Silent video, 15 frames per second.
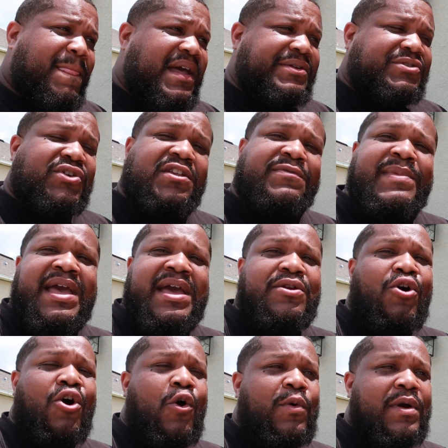And trust me, man,
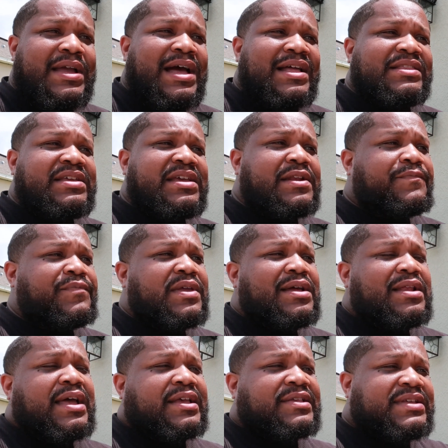it'll all work out at the end.
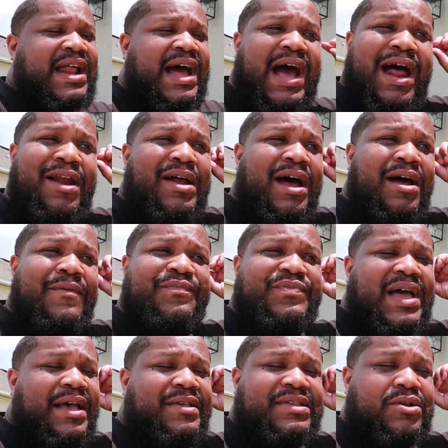Like I said,
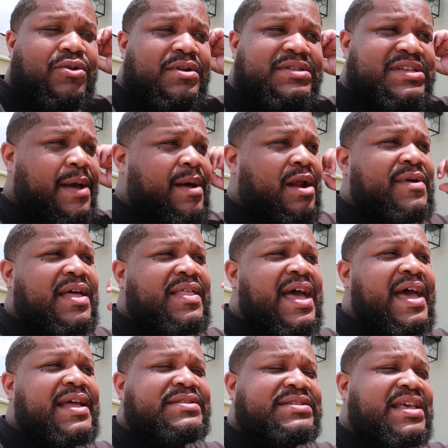I say it all the time. I'd rather
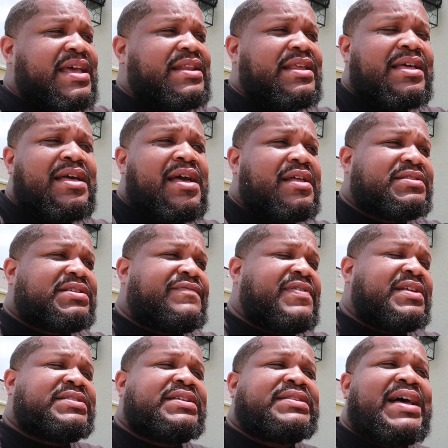have 10 to
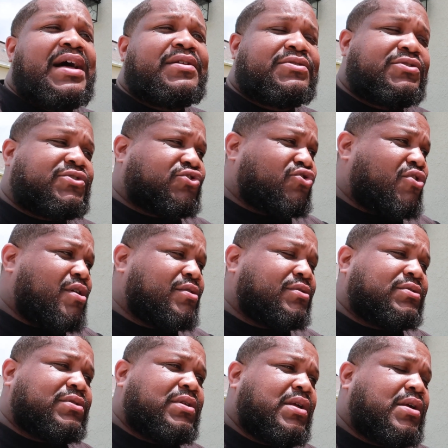50,000 strong
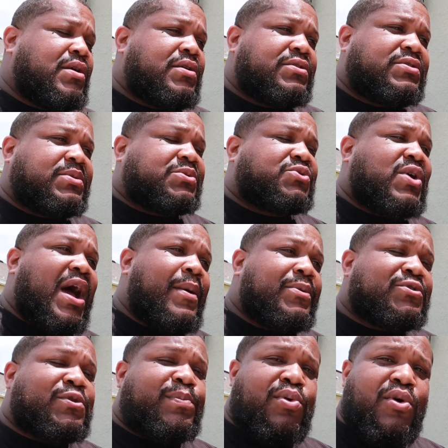
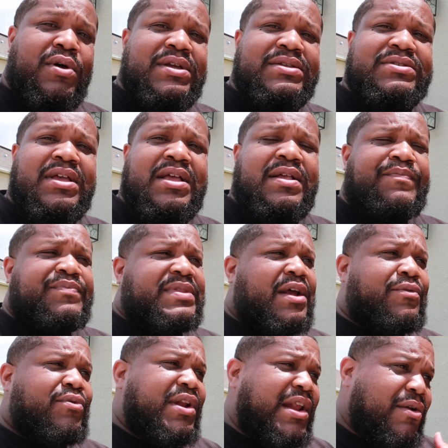subscribers, supporters
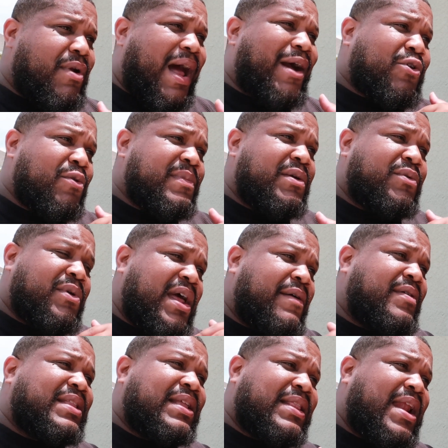that really rock with me with
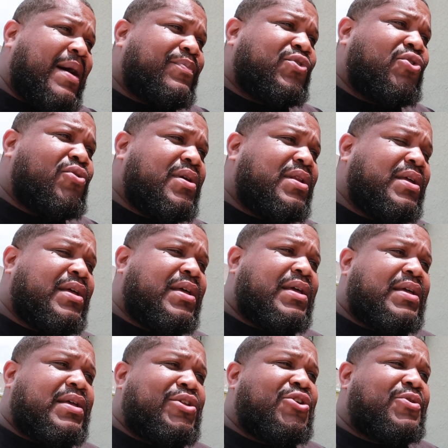everything that I'm doing,
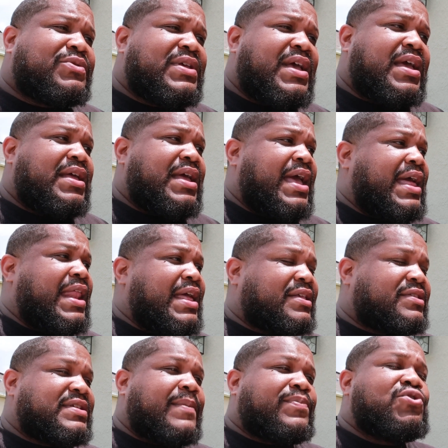you know what I'm saying, and
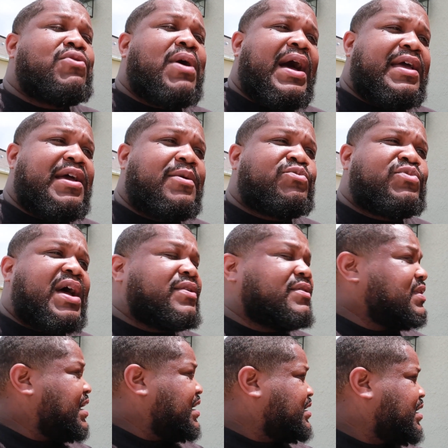accept who I am, rather
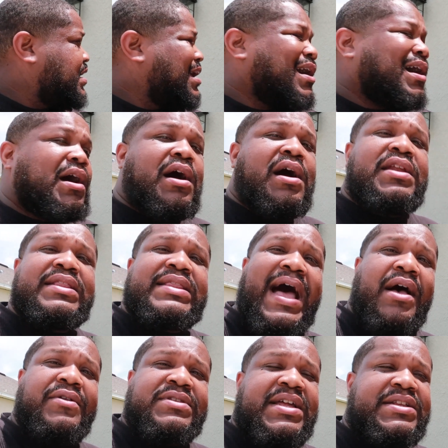than
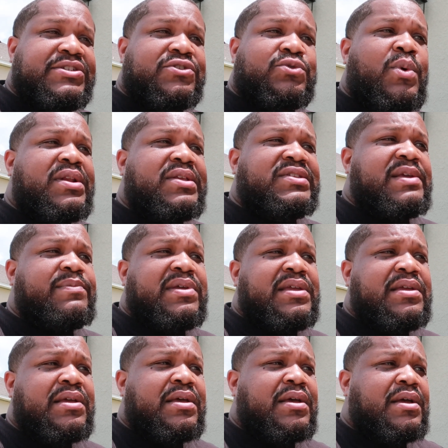100,000 that just want to see me